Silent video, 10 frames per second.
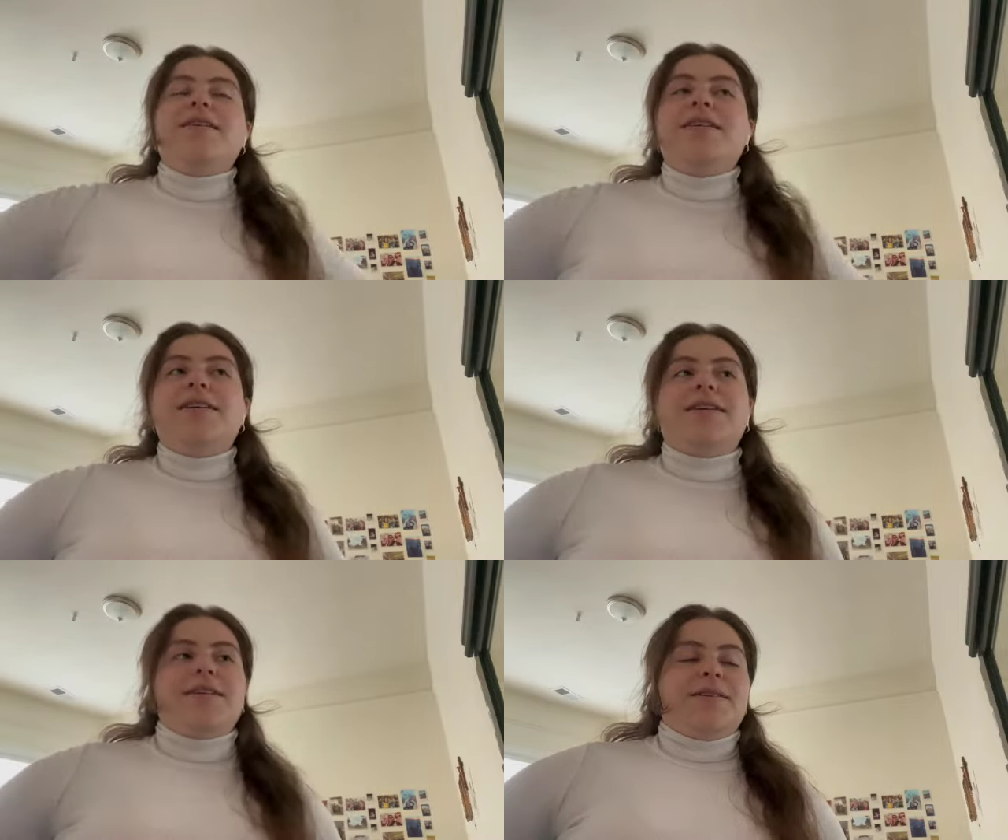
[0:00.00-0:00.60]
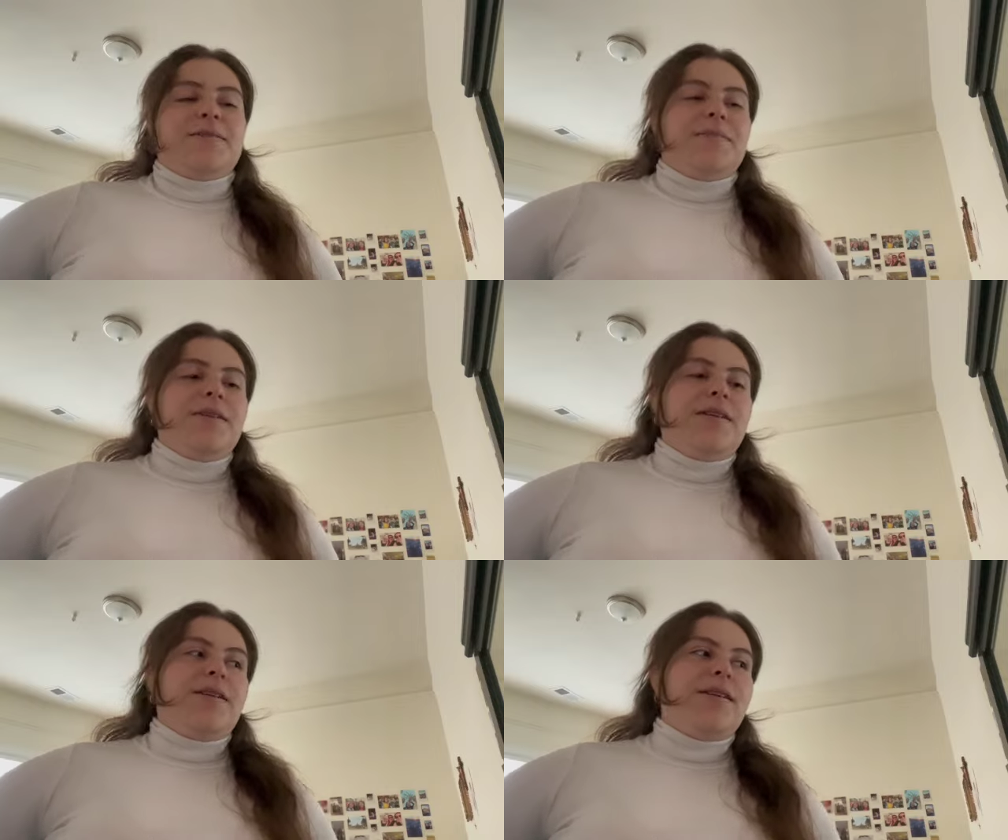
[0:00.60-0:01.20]
Um,
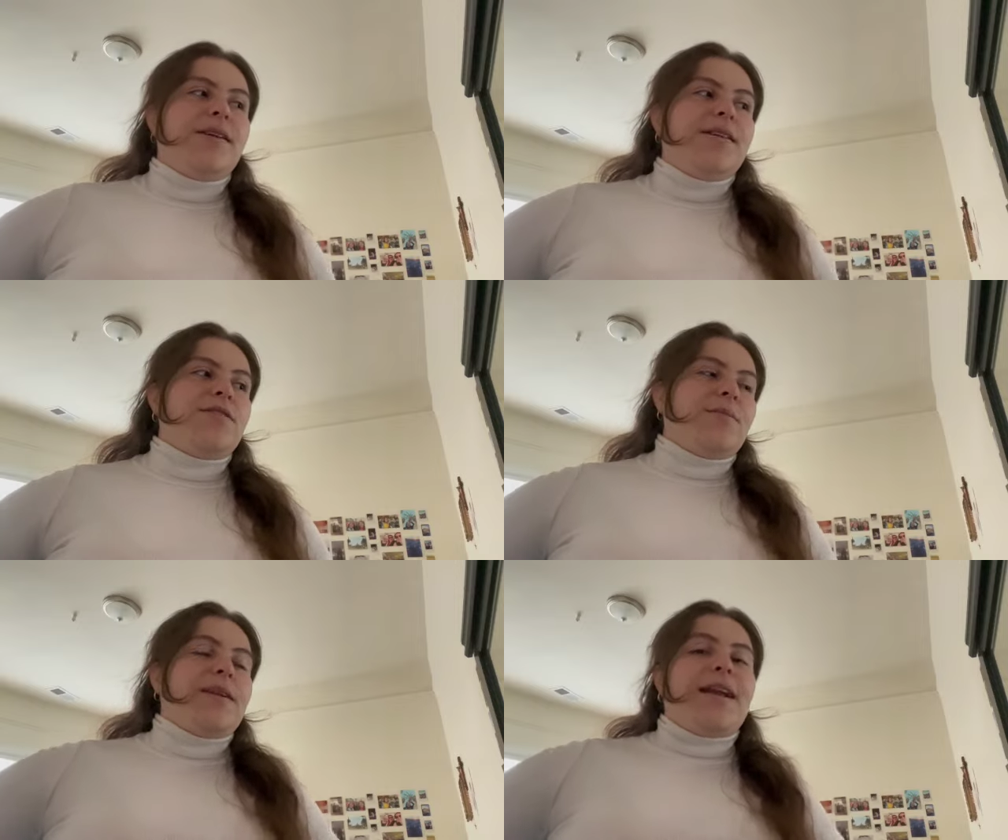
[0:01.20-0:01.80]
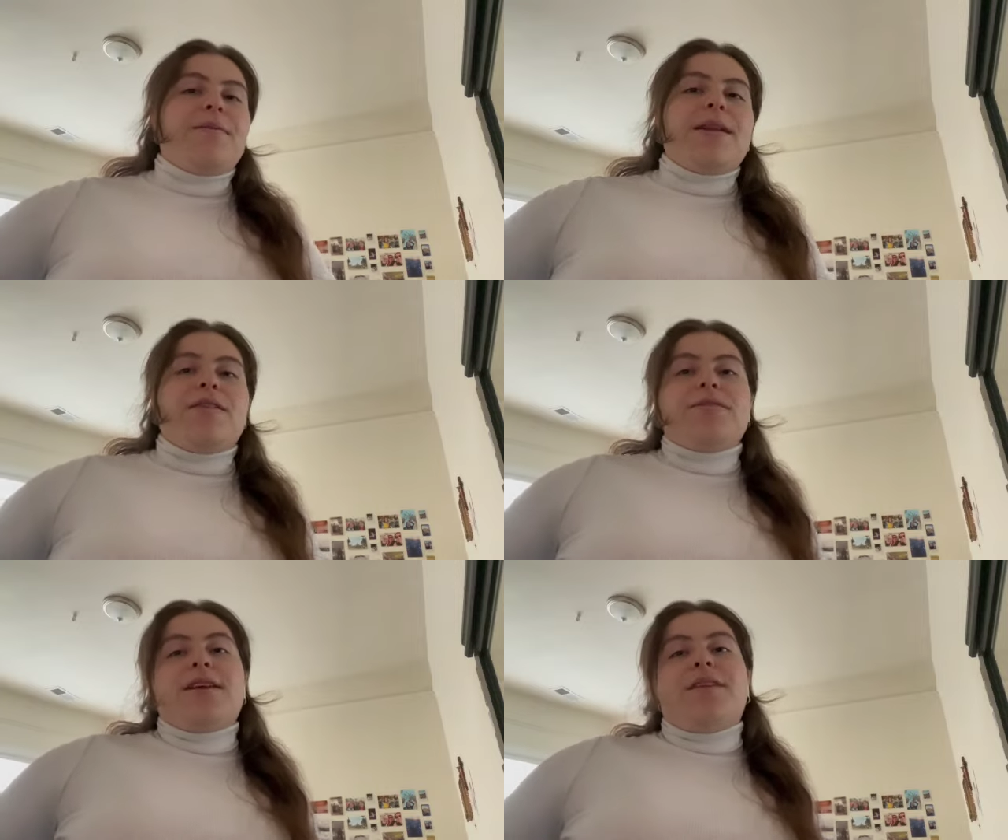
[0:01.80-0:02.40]
and so I'm glad I went
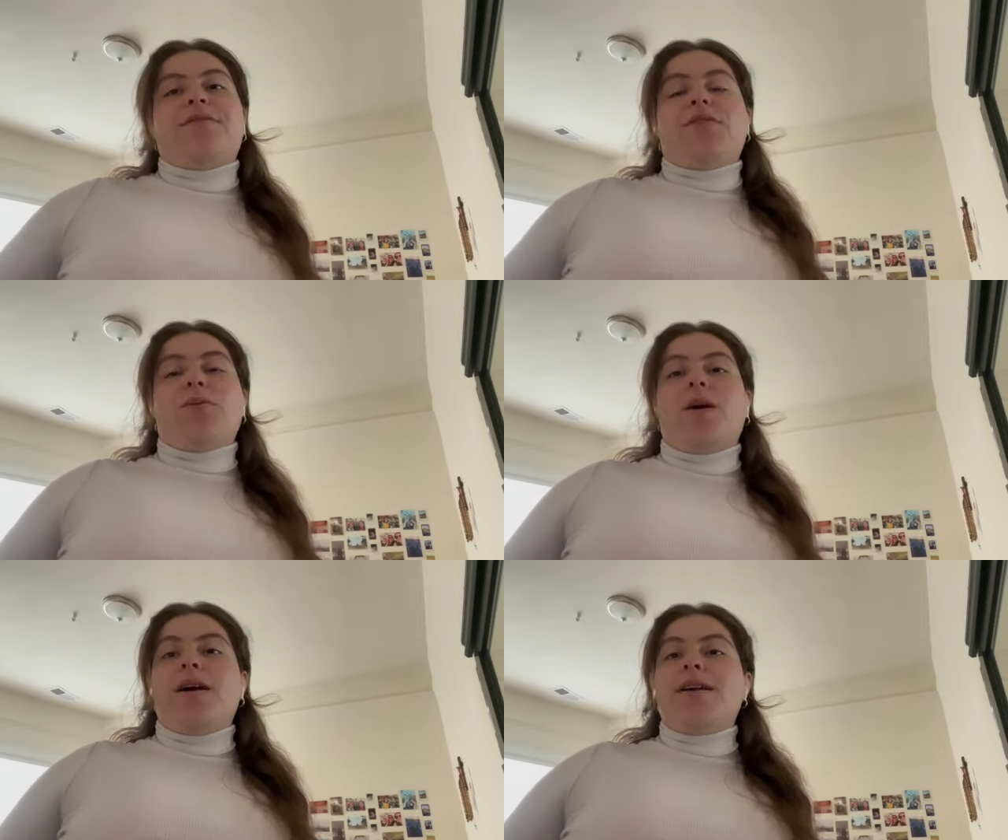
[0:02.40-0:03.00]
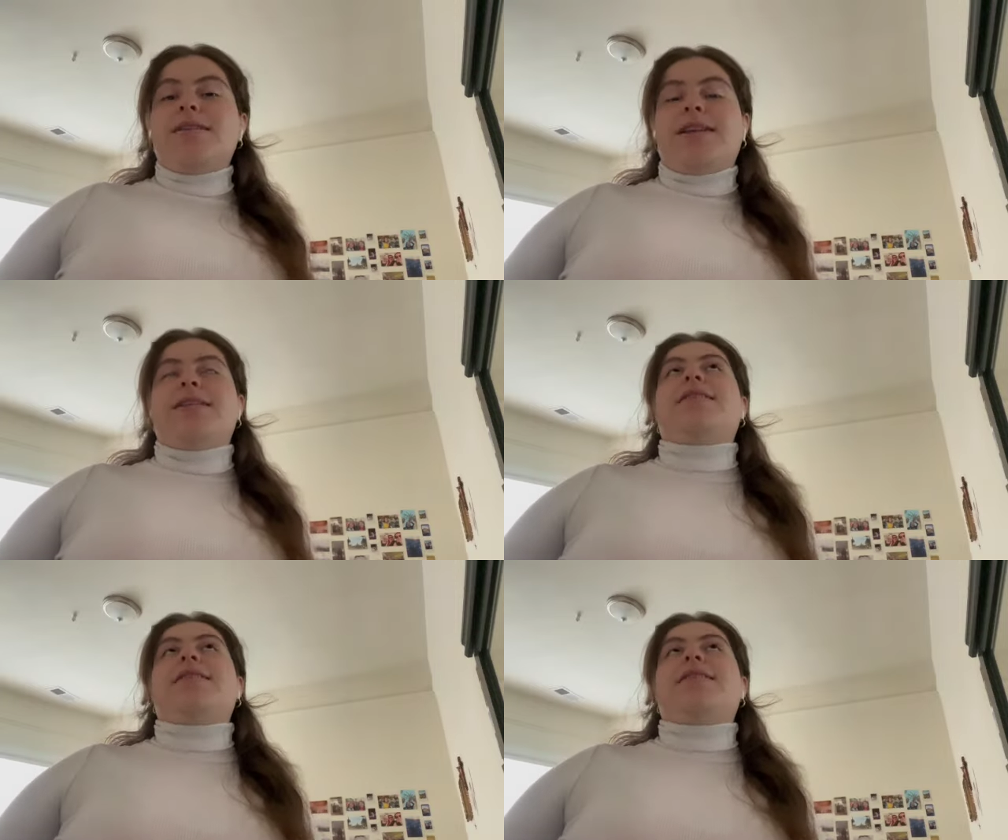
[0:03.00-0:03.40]
outside for a walk because at least I